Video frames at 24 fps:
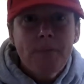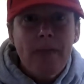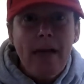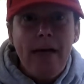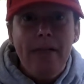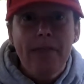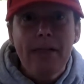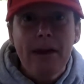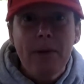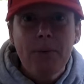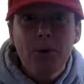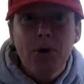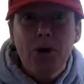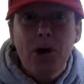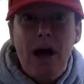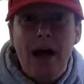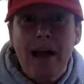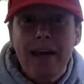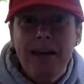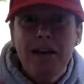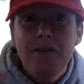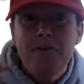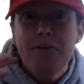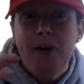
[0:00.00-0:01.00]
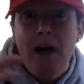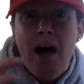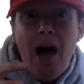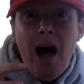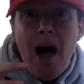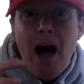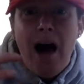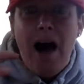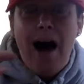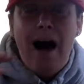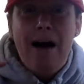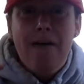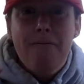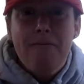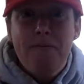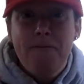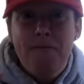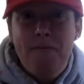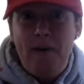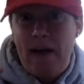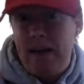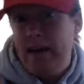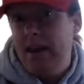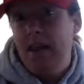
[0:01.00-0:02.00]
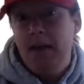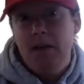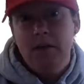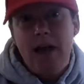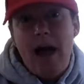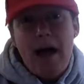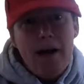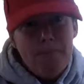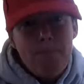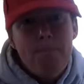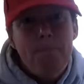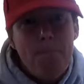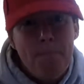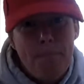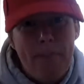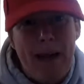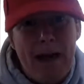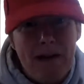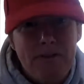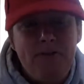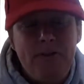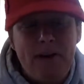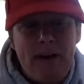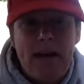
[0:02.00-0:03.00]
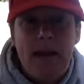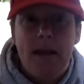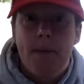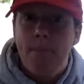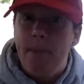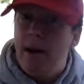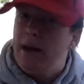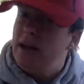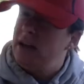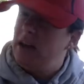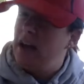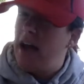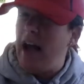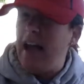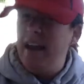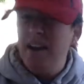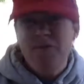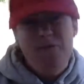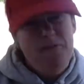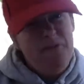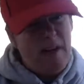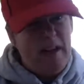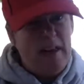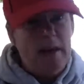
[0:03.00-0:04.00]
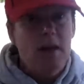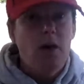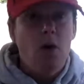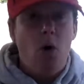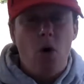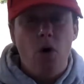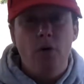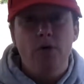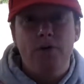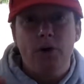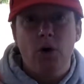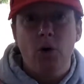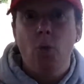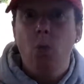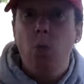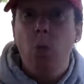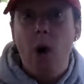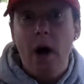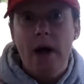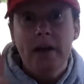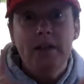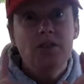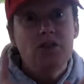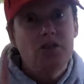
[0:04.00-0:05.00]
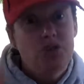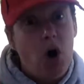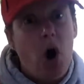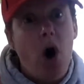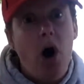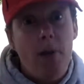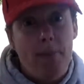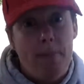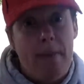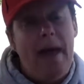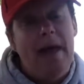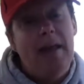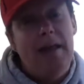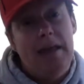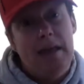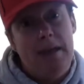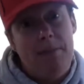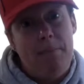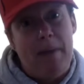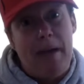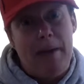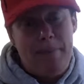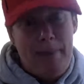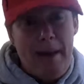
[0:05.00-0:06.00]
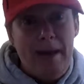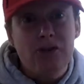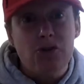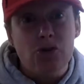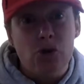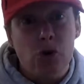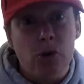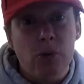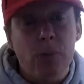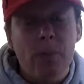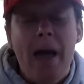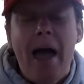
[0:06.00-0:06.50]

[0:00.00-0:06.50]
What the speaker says: They were kind of fighting, not bad fighting, but kind of fighting over one dog bed in my bedroom.